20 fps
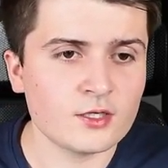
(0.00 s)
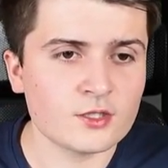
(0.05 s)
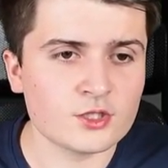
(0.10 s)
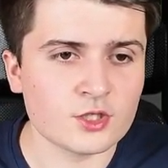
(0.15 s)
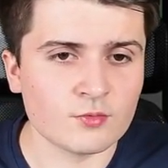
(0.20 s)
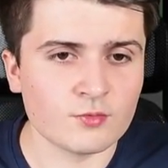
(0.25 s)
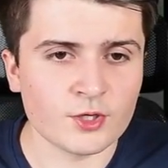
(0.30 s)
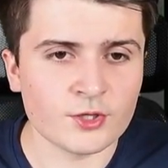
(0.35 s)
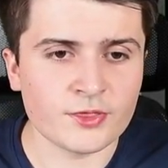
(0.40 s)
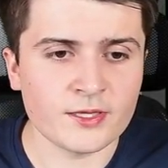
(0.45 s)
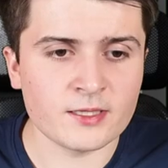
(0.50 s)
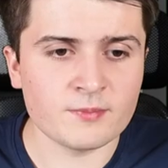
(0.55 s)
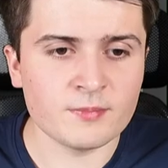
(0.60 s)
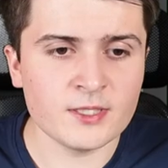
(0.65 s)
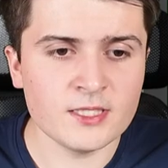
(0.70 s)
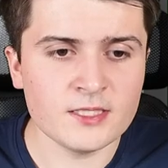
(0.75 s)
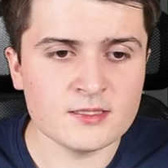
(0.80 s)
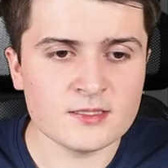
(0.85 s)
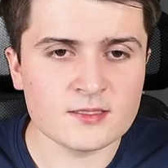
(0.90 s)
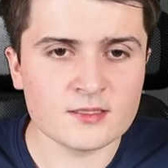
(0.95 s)
So what that
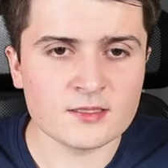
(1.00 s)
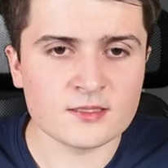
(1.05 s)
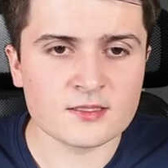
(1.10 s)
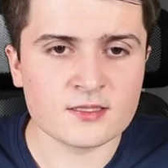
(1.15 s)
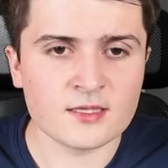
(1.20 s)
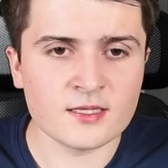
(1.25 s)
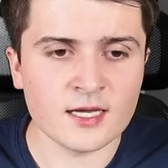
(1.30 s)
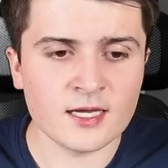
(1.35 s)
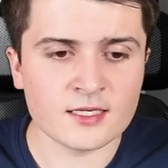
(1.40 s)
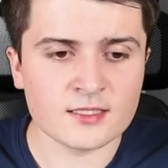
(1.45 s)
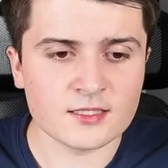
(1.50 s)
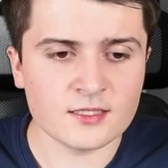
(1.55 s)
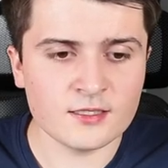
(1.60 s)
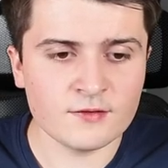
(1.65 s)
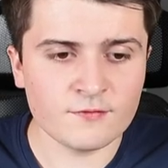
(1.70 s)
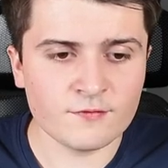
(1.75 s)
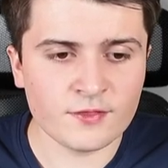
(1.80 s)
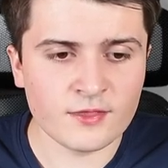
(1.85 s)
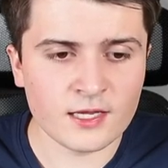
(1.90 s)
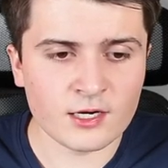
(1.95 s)
means is that
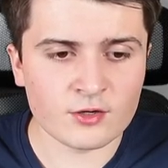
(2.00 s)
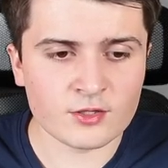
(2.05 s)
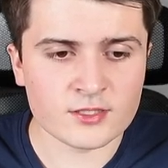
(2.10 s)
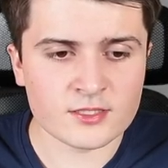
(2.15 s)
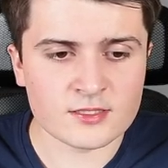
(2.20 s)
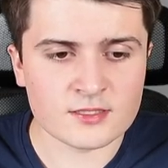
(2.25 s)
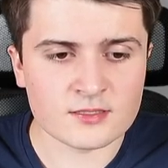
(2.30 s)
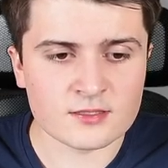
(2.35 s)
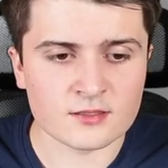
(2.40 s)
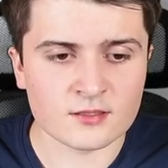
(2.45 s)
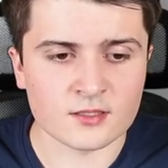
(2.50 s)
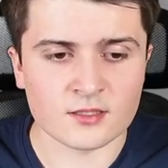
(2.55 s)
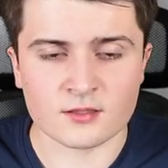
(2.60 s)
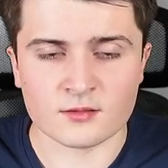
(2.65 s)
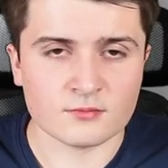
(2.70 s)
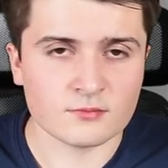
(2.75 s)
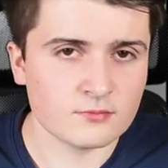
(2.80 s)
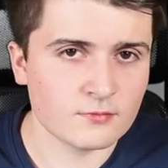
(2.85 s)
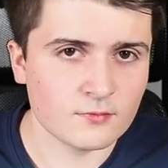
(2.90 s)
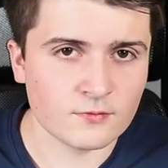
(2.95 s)
if there is
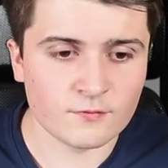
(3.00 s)
a